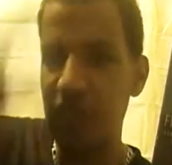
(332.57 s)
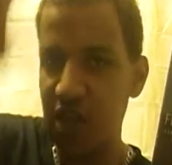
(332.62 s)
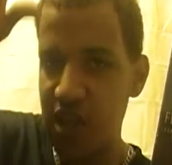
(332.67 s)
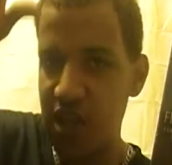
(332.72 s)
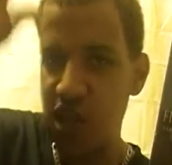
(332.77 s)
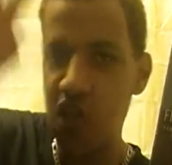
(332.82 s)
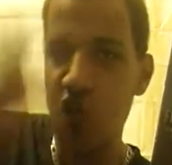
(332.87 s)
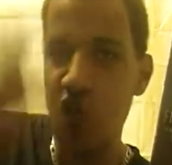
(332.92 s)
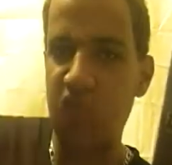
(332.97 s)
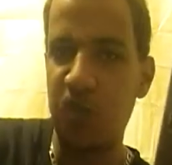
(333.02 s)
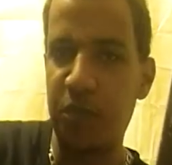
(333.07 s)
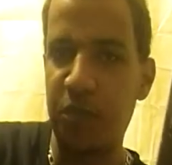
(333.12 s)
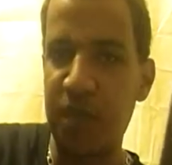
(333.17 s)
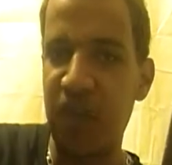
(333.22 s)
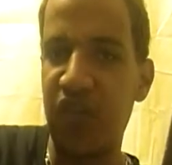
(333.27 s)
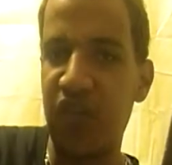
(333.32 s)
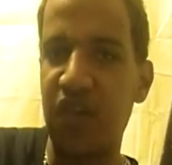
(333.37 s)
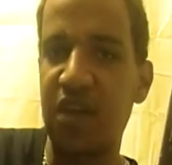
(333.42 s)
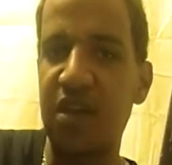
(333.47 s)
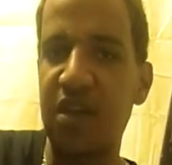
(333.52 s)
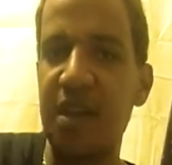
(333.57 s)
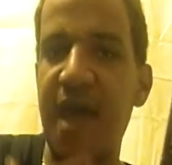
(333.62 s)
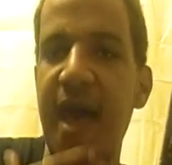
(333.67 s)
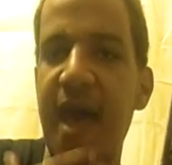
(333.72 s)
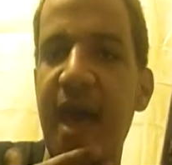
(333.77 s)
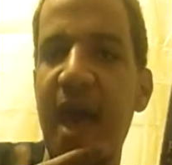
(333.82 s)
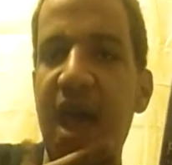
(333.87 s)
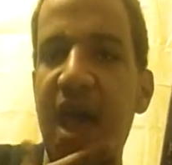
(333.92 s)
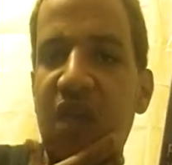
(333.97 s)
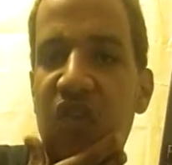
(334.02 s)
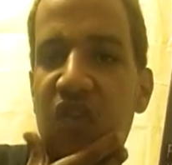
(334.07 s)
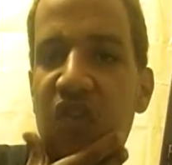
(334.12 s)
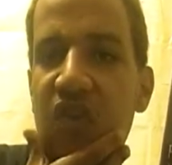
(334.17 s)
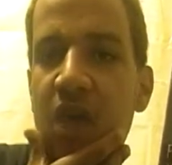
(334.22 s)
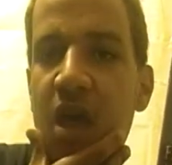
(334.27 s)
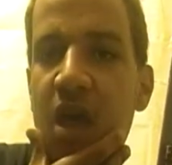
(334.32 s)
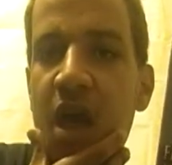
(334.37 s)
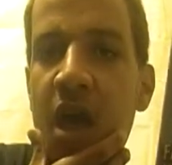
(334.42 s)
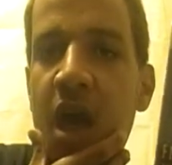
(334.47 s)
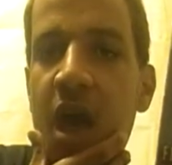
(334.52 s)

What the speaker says: huge piece of glass.